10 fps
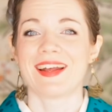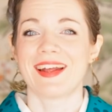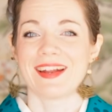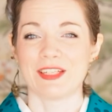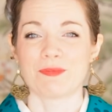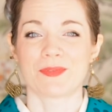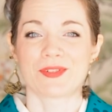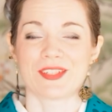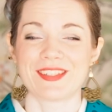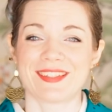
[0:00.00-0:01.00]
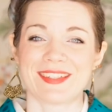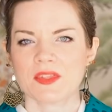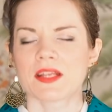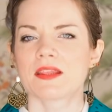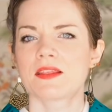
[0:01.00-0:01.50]
anymore.
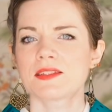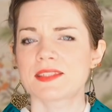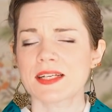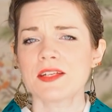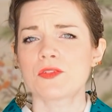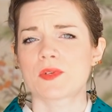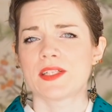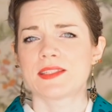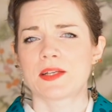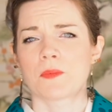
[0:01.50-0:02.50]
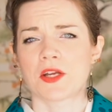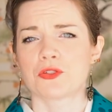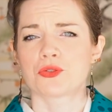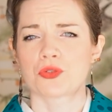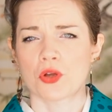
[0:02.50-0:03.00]
The second reason why you
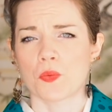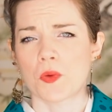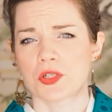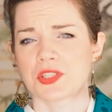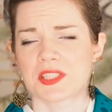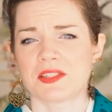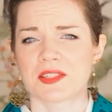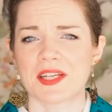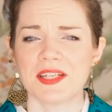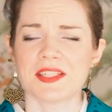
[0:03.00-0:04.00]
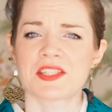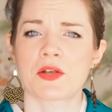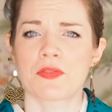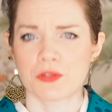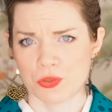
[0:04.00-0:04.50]
should not wash silk is
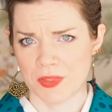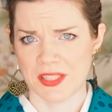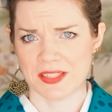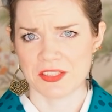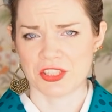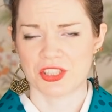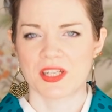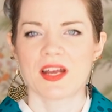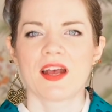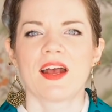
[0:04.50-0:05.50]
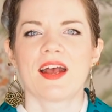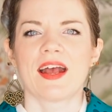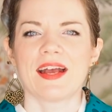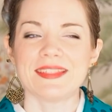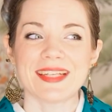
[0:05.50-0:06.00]
the shrinkage.
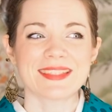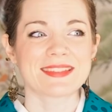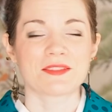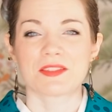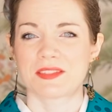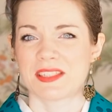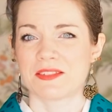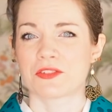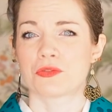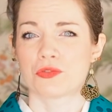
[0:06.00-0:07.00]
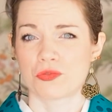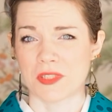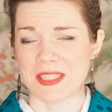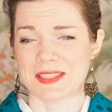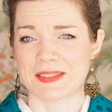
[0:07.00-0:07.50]
And yes, silk
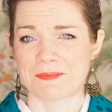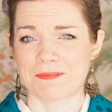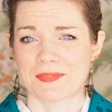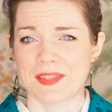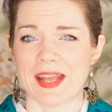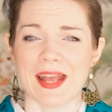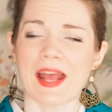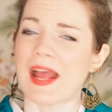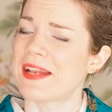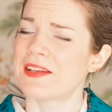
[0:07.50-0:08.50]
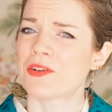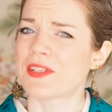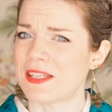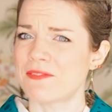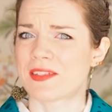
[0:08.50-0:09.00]
shrinks, and not
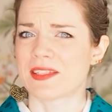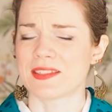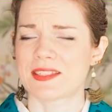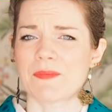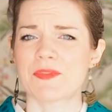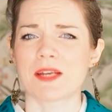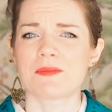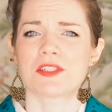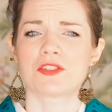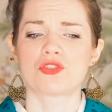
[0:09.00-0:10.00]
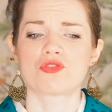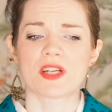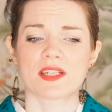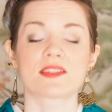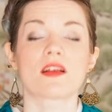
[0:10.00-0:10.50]
evenly. Sometimes it
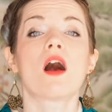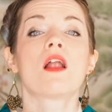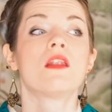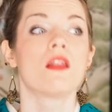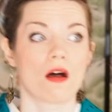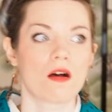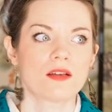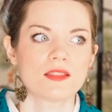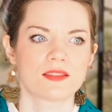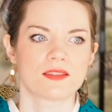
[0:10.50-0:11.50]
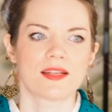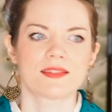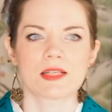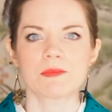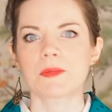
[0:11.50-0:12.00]
shrinks a lot, and
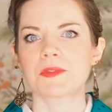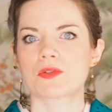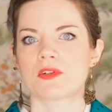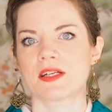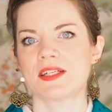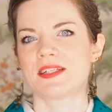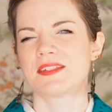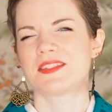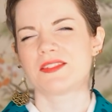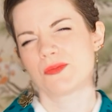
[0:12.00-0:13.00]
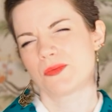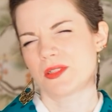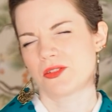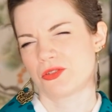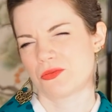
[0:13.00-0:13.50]
sometimes you're lucky and it didn't
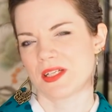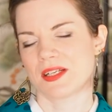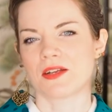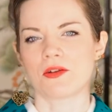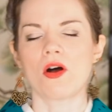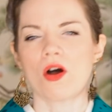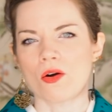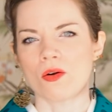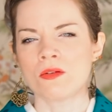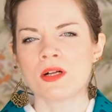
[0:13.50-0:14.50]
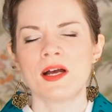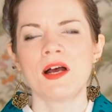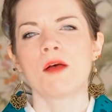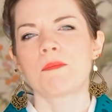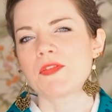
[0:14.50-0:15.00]
really shrink at all.
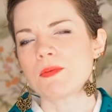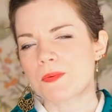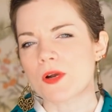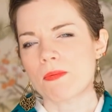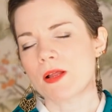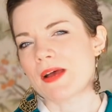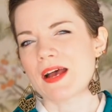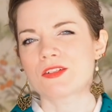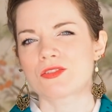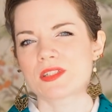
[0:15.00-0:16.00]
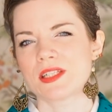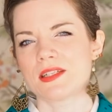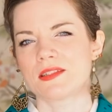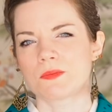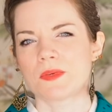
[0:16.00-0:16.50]
But the problem actually
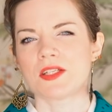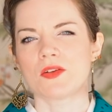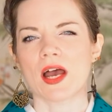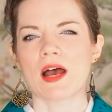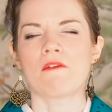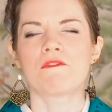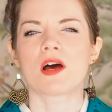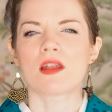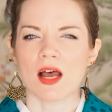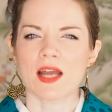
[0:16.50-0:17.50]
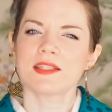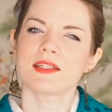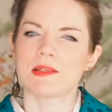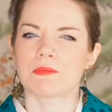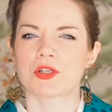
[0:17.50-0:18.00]
is when you have a lined
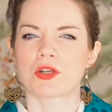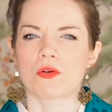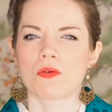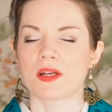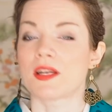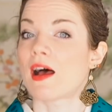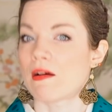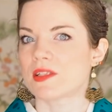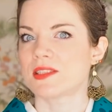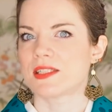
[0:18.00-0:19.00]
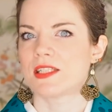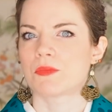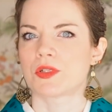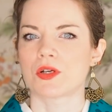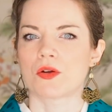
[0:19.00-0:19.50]
kimono, an awase
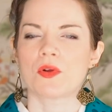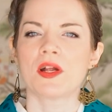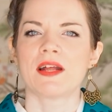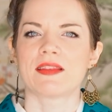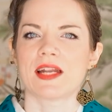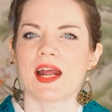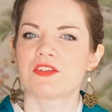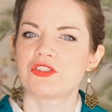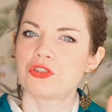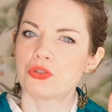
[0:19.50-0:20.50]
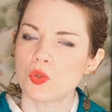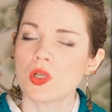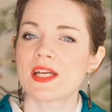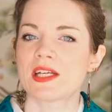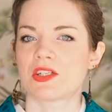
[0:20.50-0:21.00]
kimono that has 2
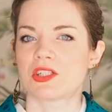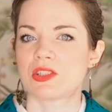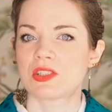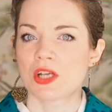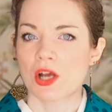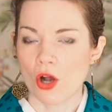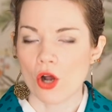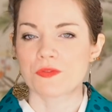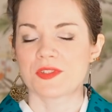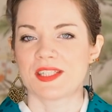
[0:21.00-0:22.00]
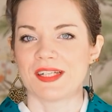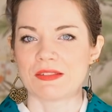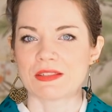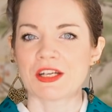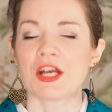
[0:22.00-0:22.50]
layers of
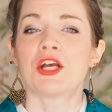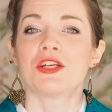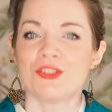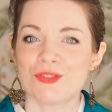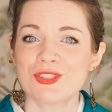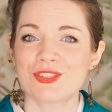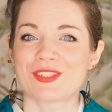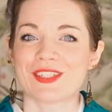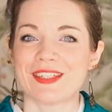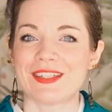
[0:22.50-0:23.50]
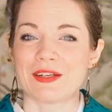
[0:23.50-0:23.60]
silk, usually,